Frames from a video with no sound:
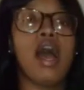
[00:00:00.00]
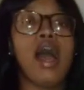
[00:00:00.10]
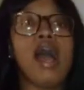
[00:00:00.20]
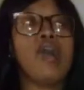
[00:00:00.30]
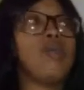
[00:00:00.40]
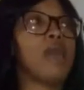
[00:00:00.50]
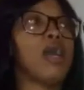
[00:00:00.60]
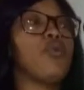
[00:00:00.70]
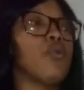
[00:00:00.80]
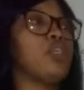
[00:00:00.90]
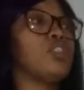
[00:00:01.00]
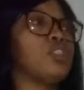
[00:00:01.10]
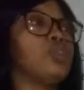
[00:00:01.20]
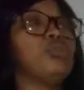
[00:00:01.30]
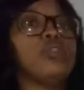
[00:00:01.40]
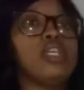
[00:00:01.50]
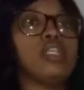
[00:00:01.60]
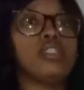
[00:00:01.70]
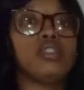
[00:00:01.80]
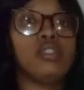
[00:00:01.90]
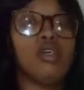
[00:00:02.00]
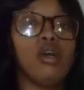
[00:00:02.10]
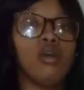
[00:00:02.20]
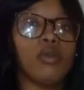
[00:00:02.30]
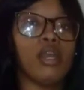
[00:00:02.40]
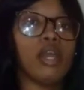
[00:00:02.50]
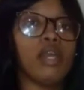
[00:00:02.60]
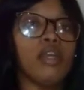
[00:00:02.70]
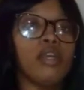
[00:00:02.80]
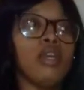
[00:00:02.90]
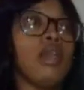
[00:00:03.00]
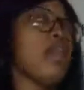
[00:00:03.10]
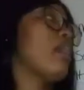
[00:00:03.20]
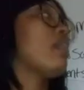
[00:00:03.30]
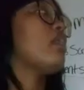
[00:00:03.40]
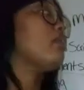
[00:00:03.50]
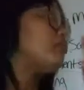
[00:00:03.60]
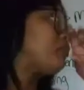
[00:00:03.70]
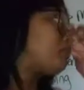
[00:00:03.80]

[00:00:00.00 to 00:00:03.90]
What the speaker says: how am I going to do this, okay? And